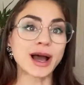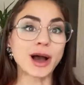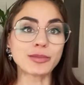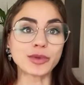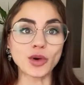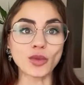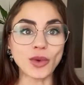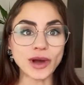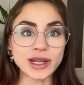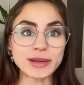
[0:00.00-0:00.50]

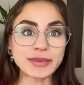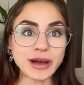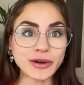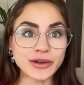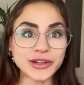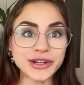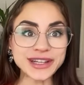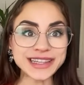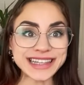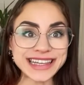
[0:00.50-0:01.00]
But what about
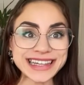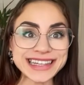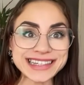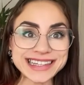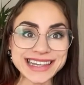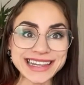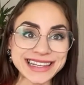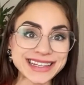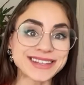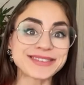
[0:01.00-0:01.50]
your
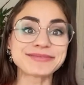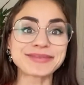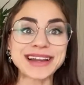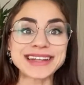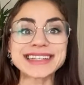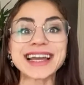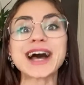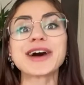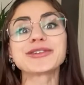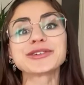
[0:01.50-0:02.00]
LinkedIn? By
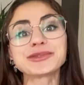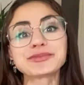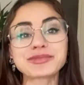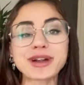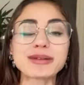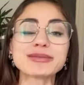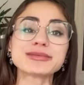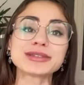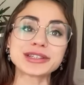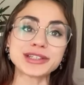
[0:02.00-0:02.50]
now you
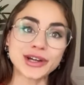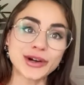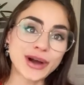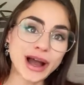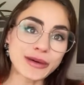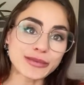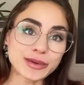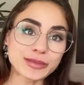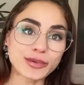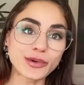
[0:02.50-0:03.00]
probably know
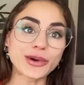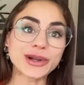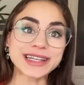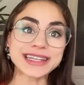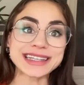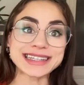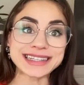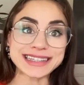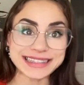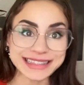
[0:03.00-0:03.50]
how
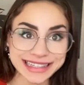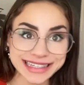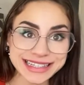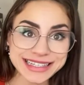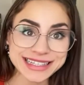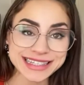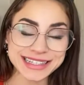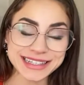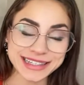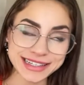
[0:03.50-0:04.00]
important
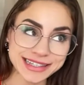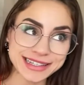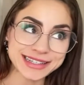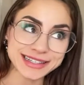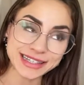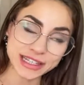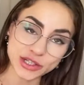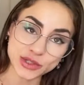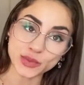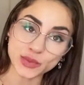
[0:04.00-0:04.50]
LinkedIn is
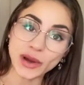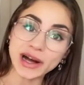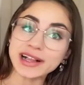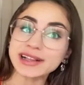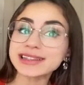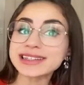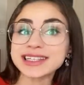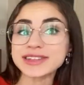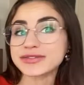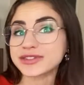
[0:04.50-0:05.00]
as
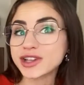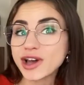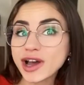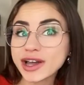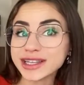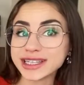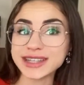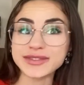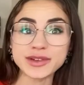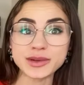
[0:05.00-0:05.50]
well, if
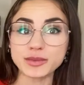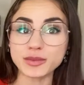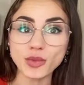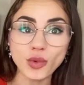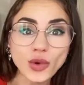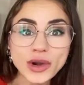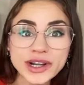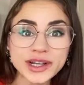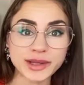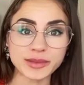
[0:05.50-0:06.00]
not even
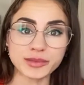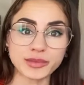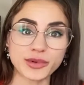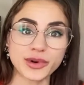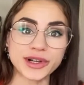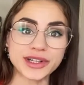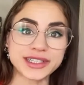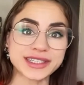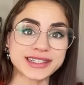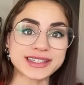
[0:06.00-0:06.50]
more
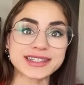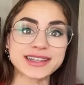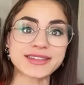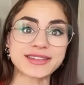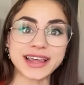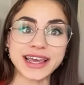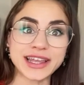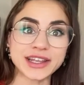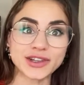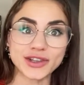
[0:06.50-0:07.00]
important
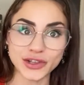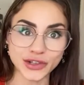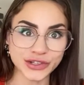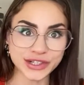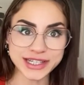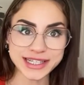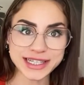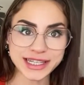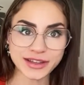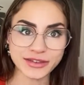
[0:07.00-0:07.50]
than your
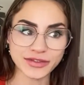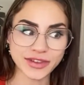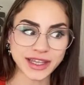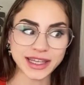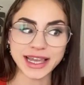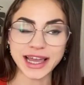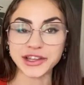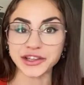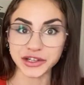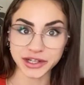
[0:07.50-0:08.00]
CV
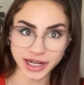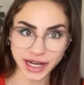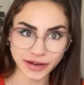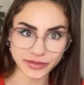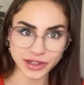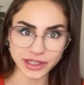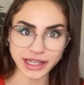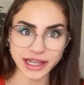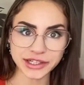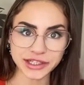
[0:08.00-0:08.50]
and your cover
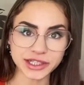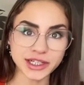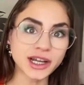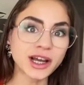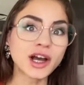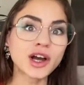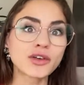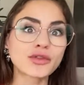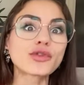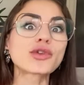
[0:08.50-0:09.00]
letter
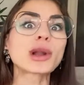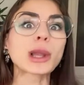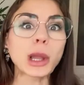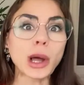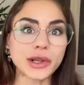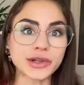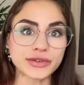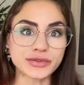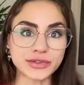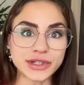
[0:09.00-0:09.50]
for a
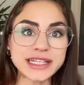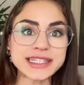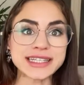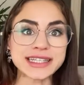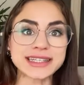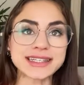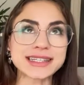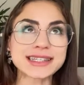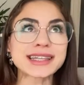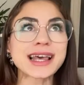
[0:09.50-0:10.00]
lot of
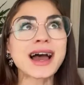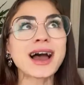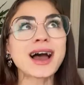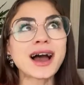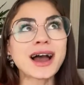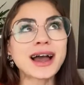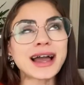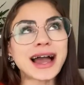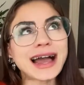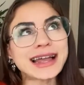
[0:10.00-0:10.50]
reasons.
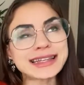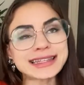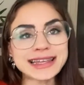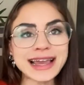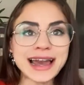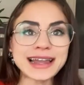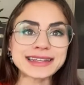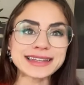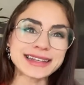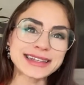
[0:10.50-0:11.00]
And
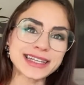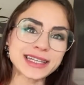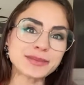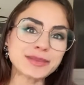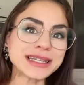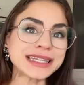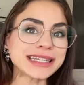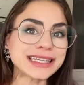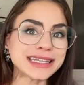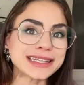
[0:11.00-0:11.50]
yet it can
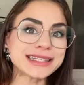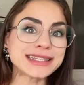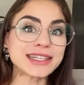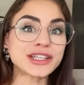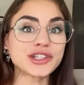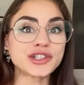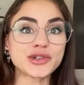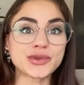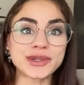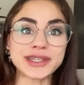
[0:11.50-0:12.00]
be easy
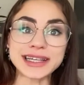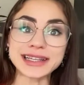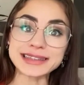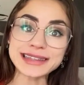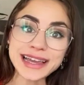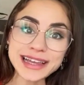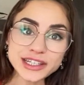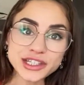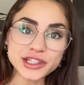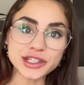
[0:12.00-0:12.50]
to
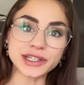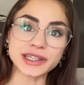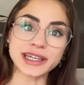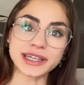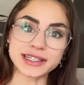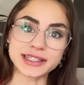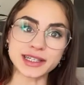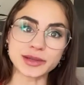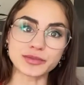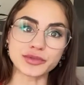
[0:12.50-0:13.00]
neglect your
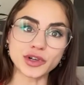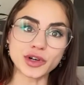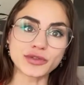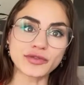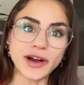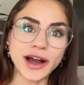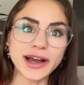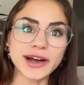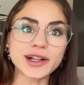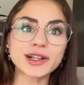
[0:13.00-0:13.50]
LinkedIn
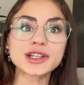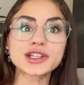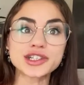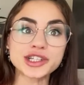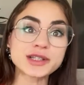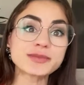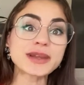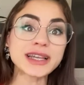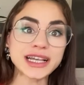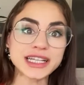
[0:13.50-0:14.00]
profile
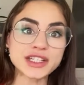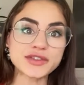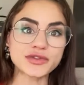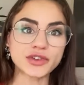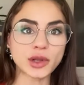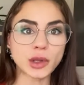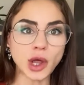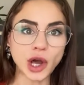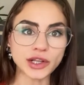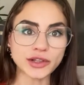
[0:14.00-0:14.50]
just because for a
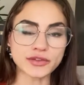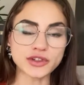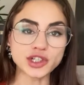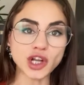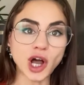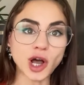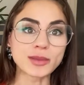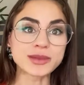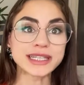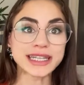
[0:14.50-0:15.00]
lot of
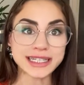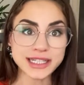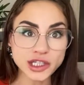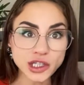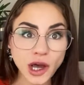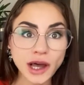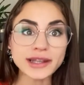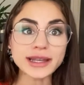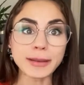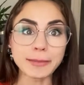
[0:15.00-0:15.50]
jobs it's
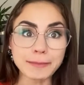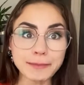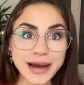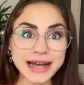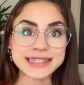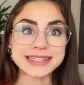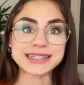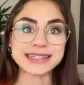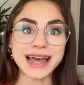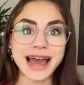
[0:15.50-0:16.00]
not a
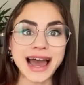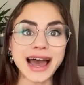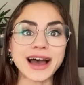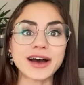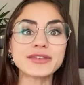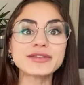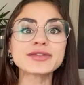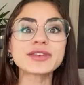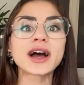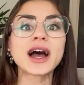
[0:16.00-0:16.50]

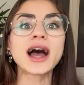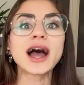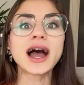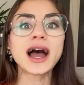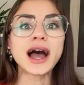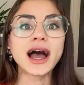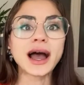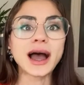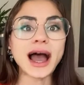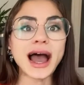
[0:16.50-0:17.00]
must-have.
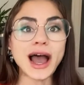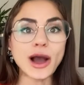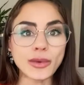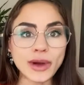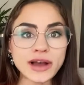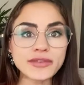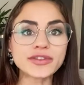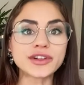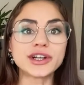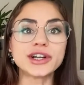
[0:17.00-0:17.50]

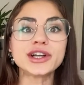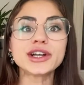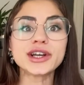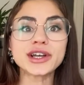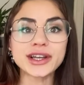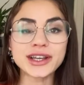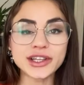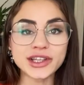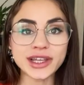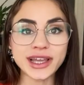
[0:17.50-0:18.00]
However,
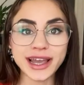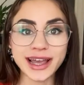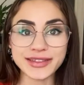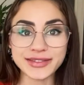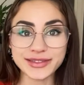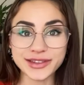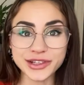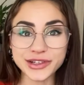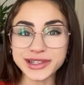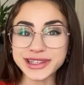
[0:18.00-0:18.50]

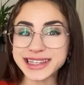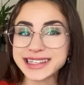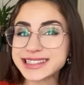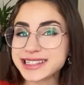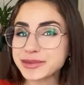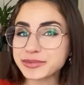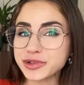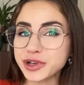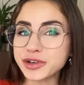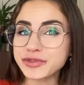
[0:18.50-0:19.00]
your
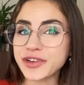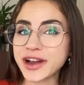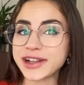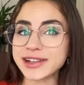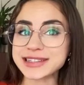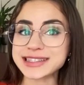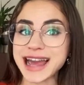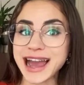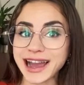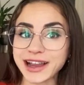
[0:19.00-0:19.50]
LinkedIn profile
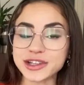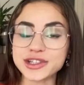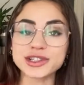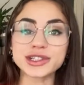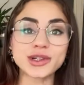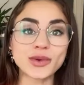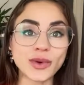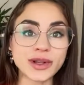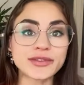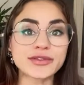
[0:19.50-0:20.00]
is actually
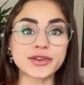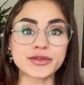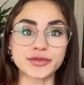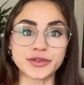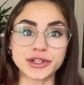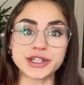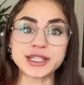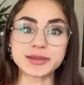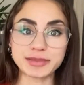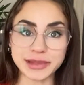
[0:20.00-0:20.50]
one of the
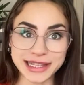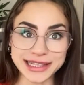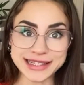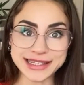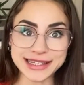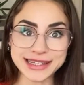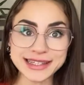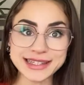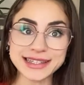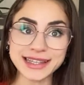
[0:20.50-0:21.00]
first
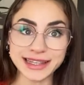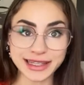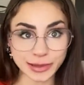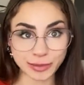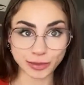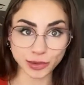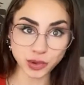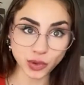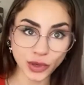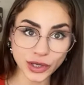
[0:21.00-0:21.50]
places that
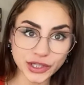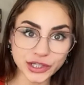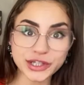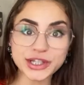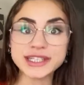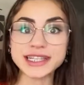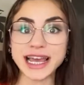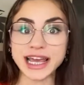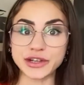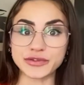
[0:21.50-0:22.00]

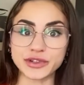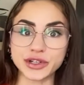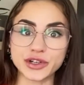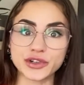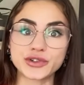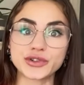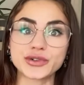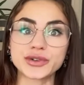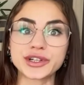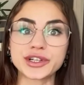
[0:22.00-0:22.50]
employers and
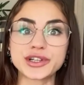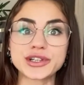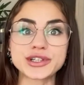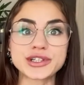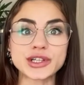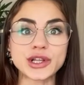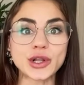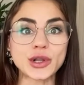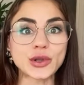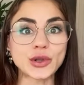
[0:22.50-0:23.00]
recruiters
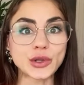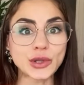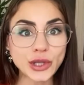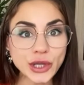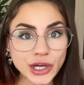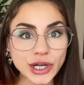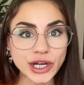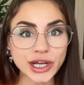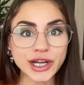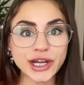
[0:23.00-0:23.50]

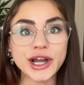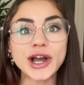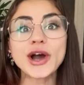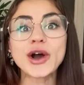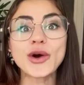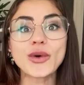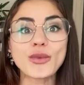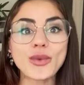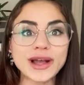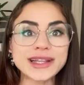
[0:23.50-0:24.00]
look
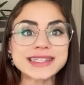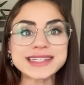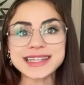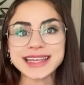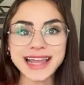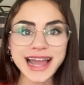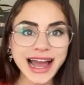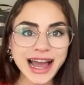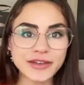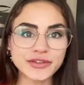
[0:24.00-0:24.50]
once they
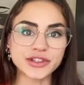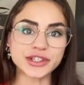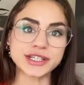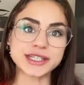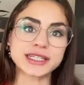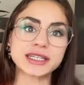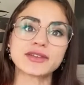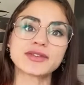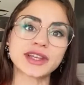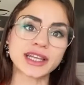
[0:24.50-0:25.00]
have your
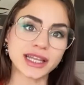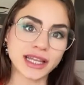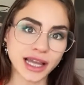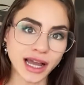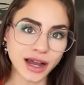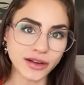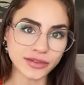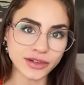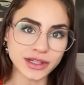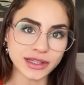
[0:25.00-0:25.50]
CV and
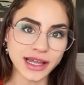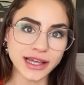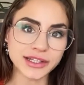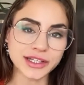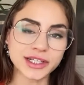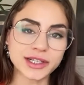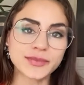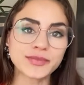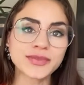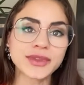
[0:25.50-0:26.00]
cover
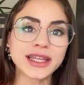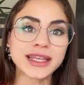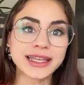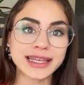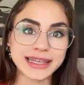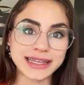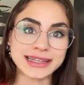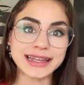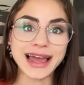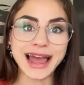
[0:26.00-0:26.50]
letter
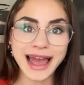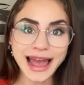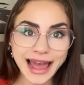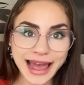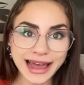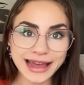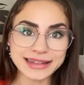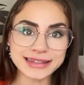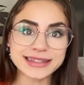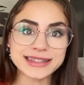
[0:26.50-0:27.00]
in
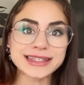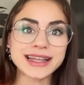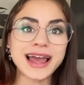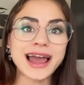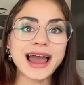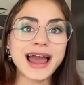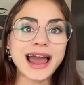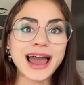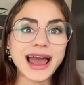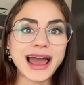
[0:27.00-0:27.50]
hand.
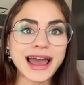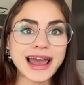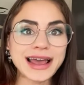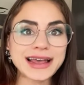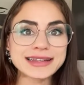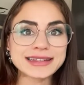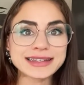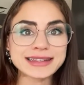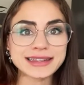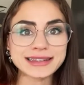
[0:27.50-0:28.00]

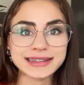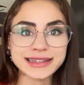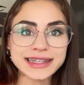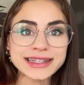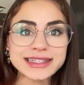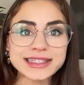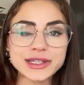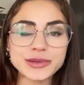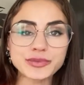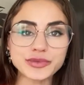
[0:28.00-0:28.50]
And the
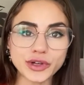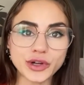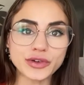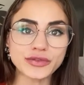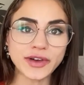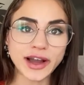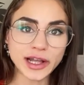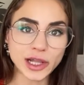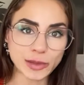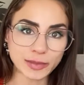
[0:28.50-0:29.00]
LinkedIn
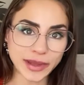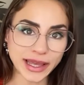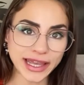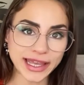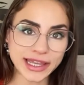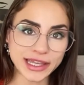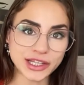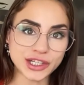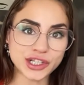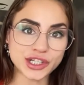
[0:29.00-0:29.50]
profile
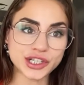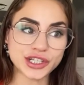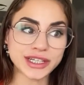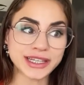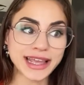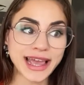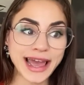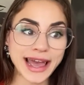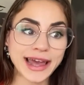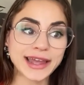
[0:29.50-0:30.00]
page
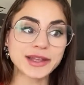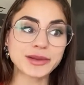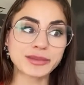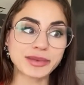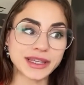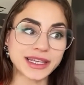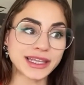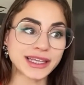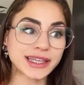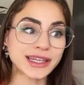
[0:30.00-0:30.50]
can
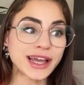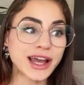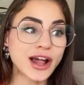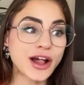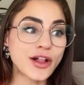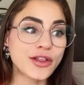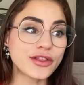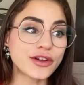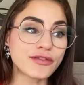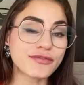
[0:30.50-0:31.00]
be
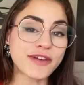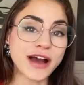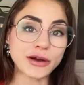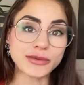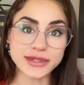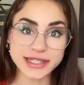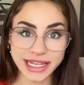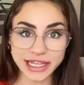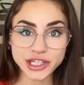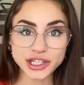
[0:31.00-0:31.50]
the
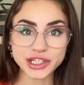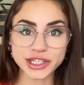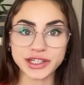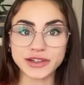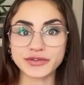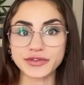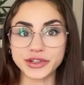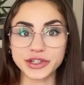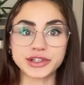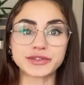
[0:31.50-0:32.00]
foundation
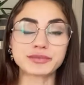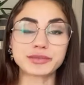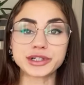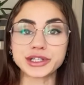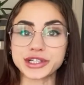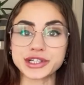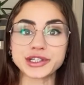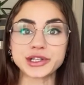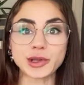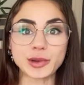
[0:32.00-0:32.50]
for your
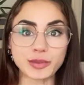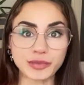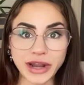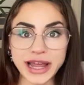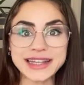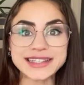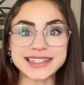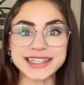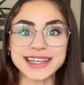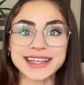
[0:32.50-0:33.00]
personal
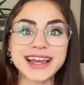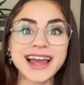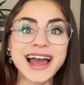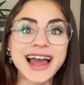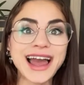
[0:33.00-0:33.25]
branding.